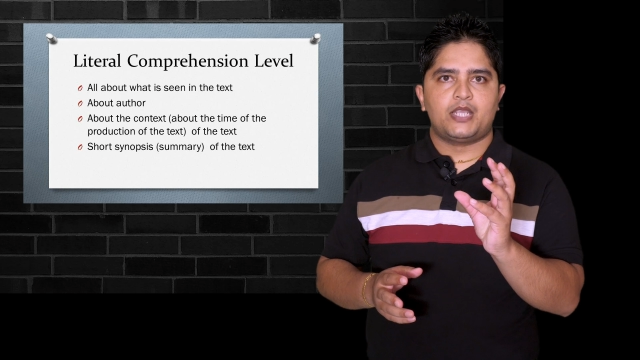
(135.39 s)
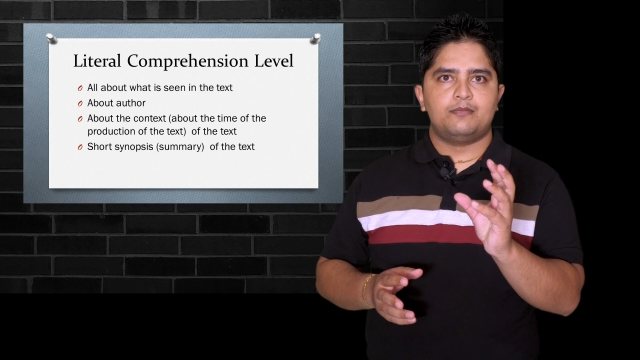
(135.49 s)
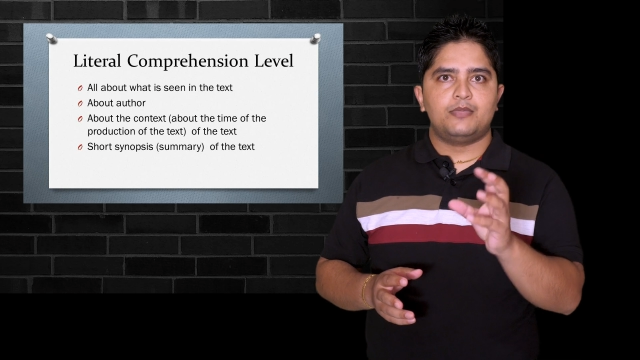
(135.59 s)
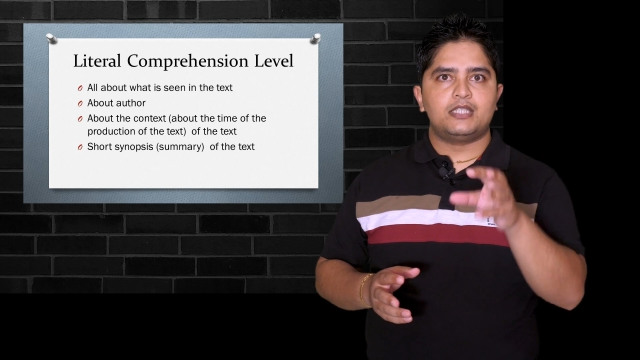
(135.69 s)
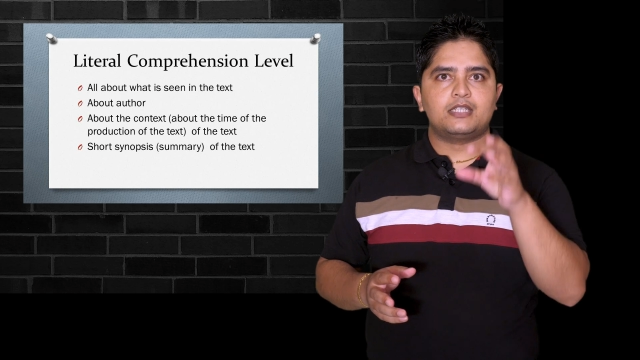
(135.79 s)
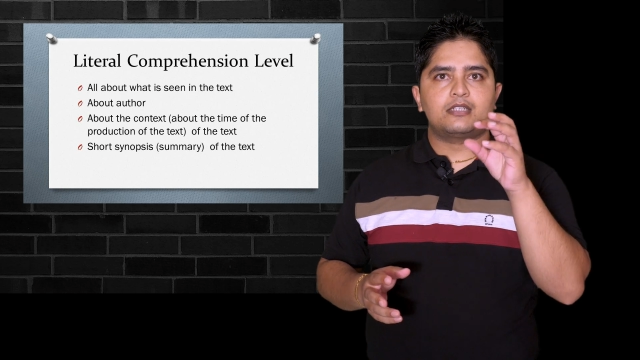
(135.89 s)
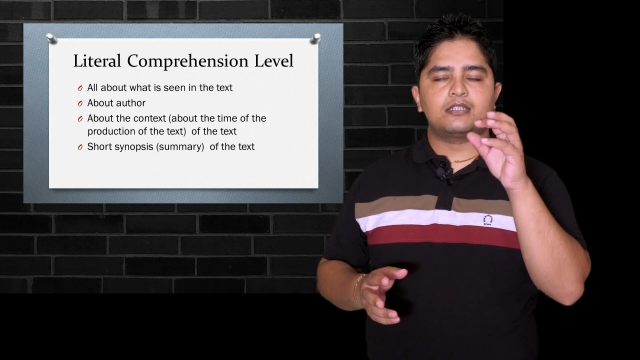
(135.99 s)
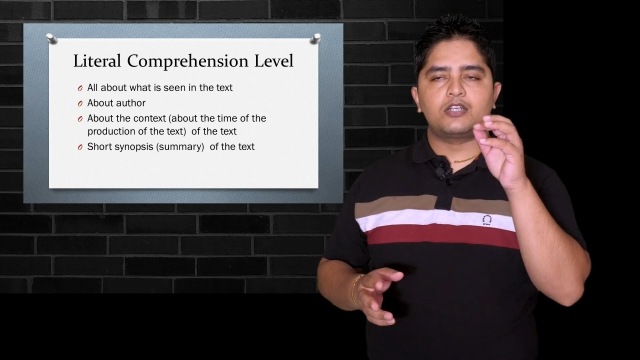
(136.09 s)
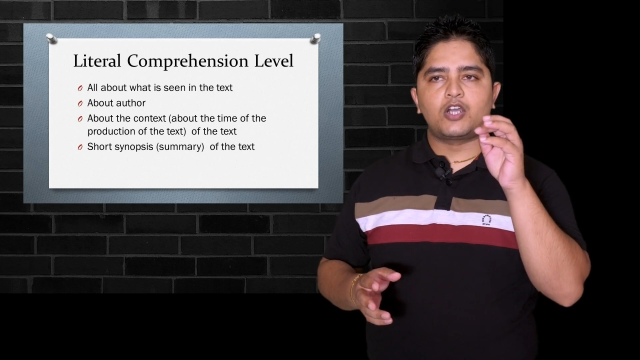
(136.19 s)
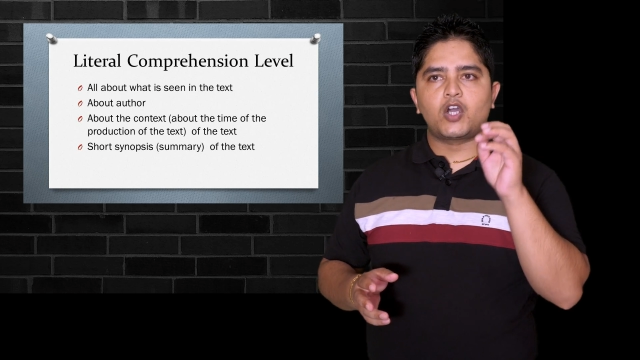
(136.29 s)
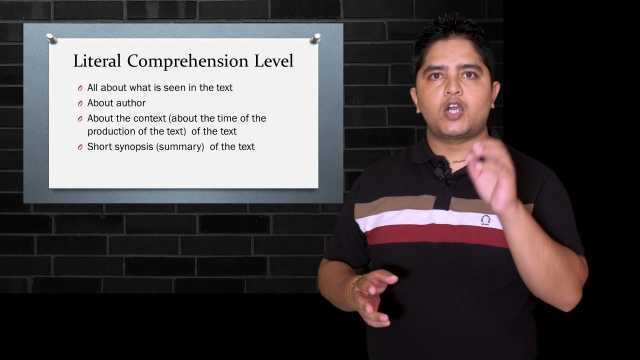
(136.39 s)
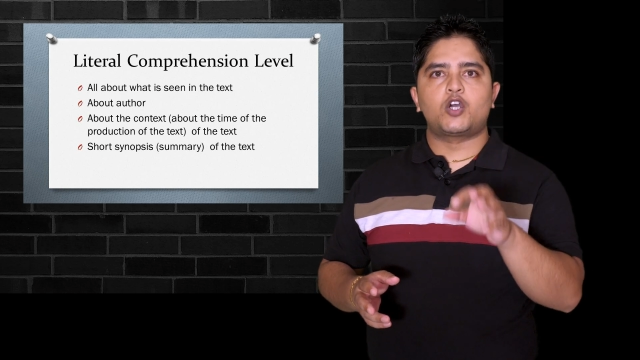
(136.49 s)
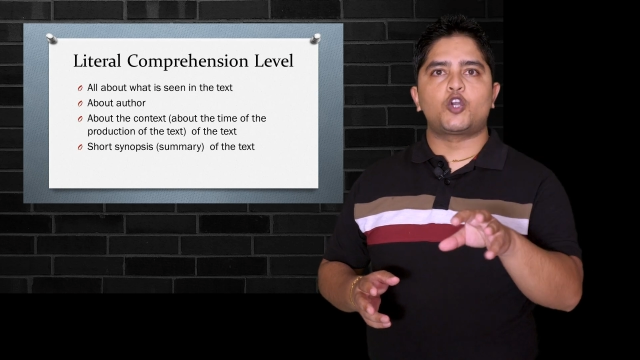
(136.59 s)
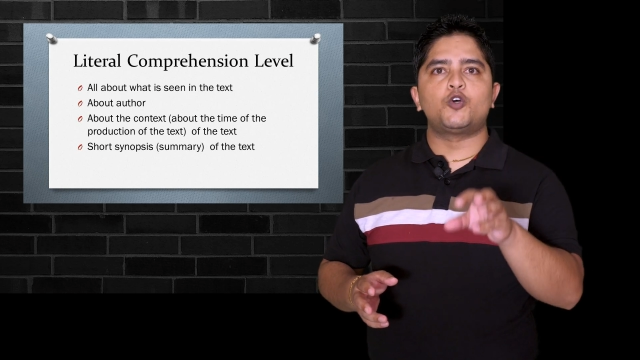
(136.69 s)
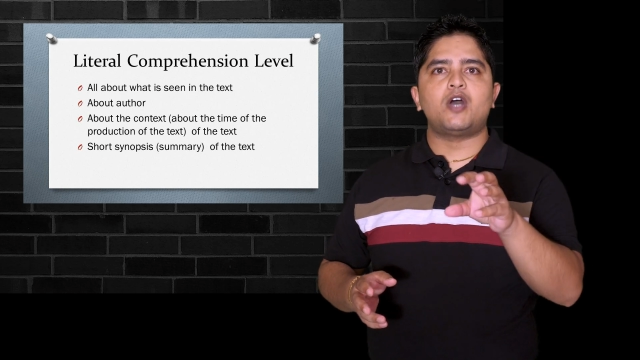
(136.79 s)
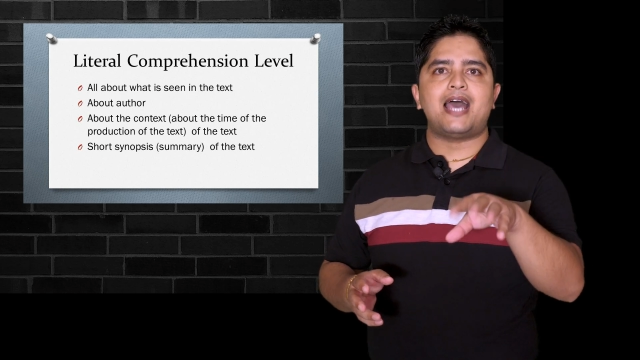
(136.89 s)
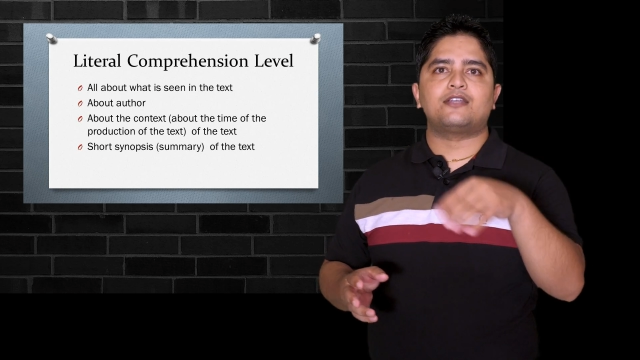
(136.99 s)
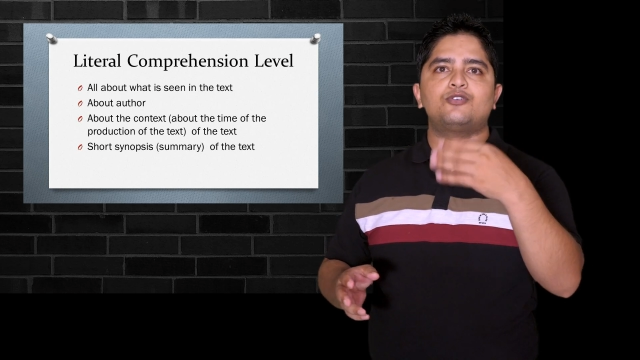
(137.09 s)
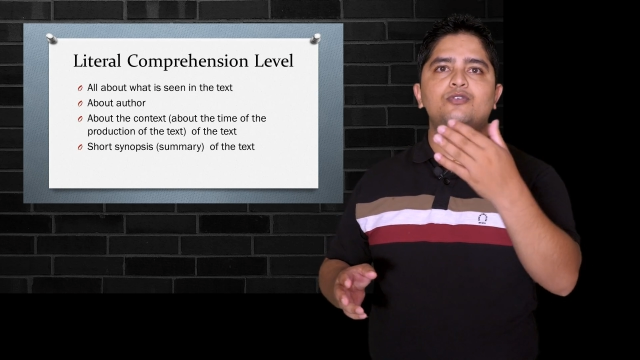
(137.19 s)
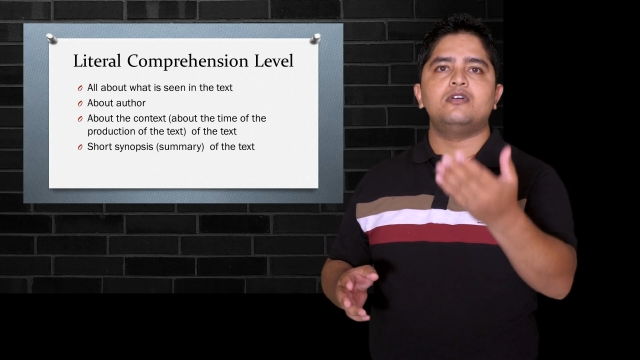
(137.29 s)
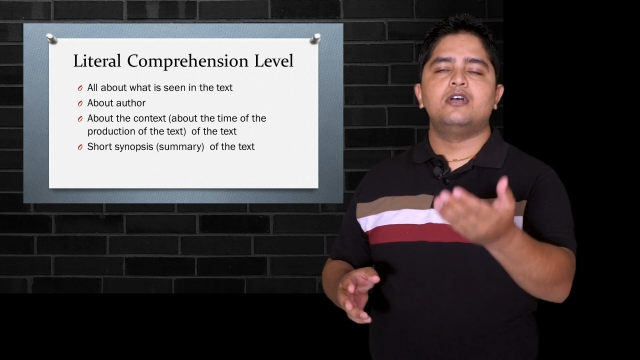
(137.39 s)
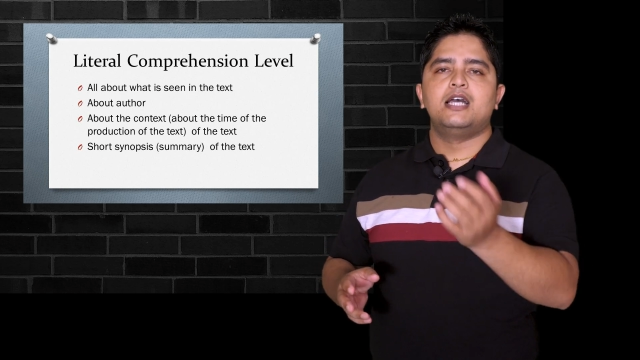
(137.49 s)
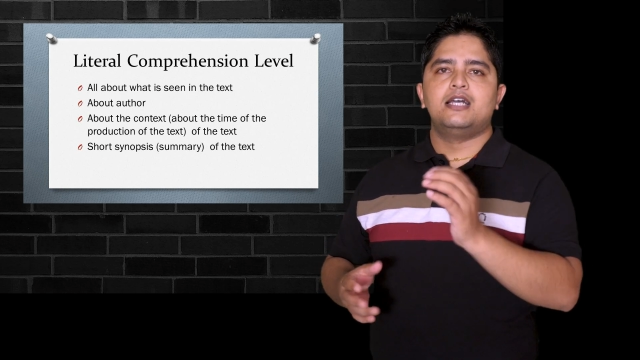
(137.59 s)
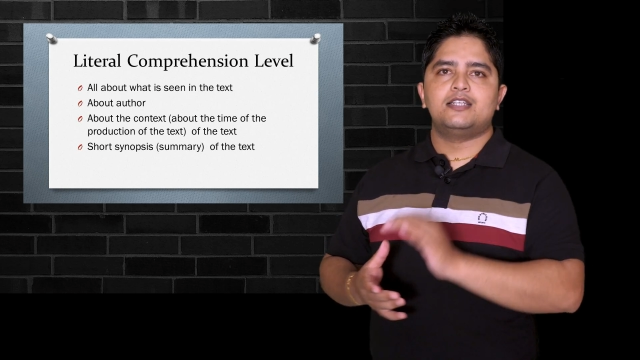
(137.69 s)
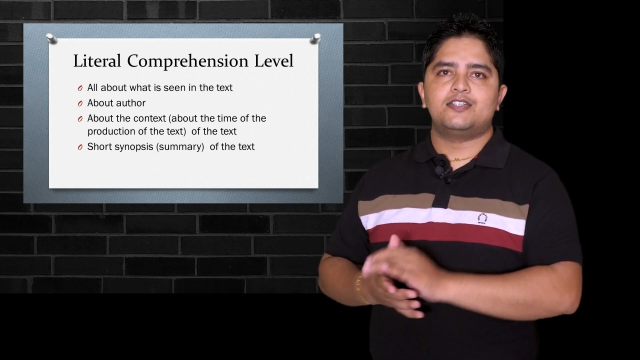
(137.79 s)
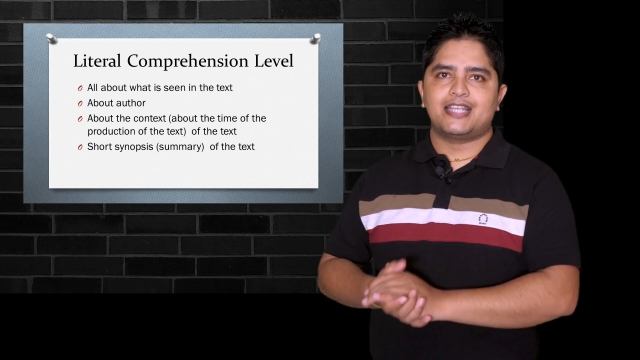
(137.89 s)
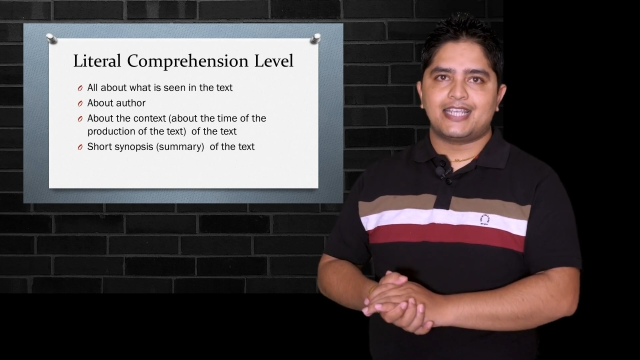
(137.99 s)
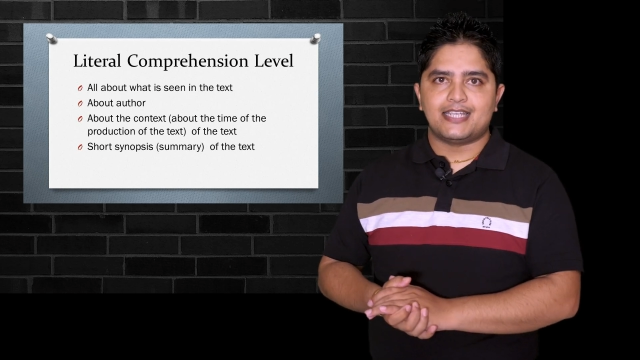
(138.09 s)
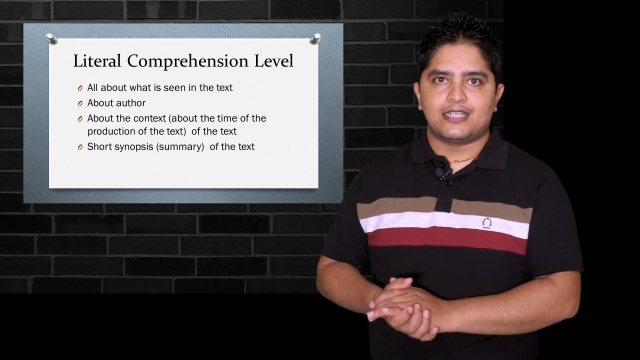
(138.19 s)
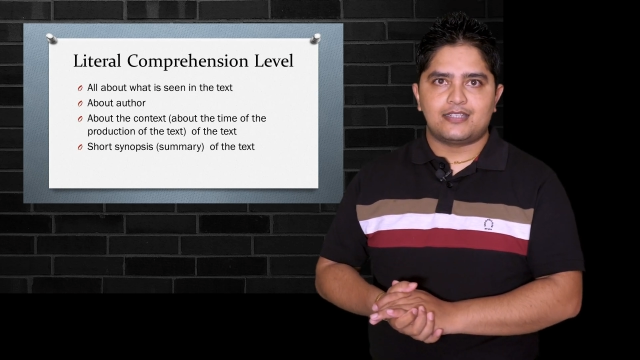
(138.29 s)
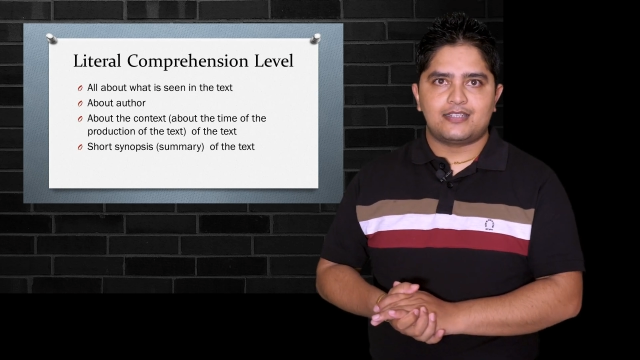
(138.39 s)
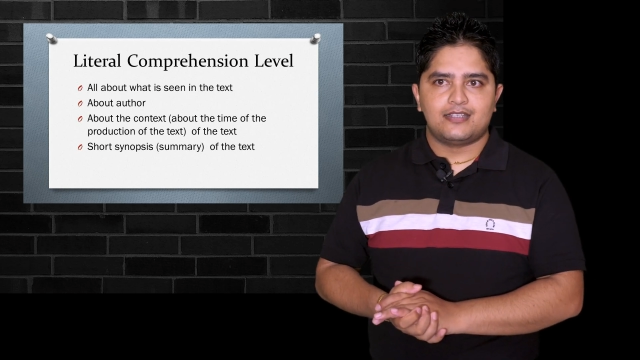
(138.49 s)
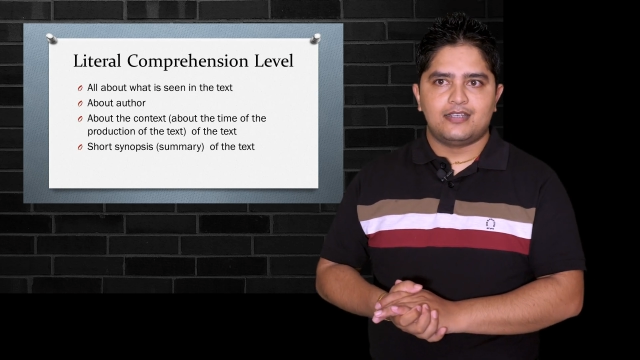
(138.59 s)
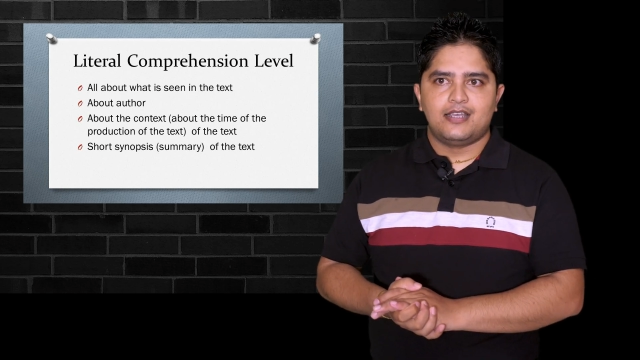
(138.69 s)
but the crow had to drink it,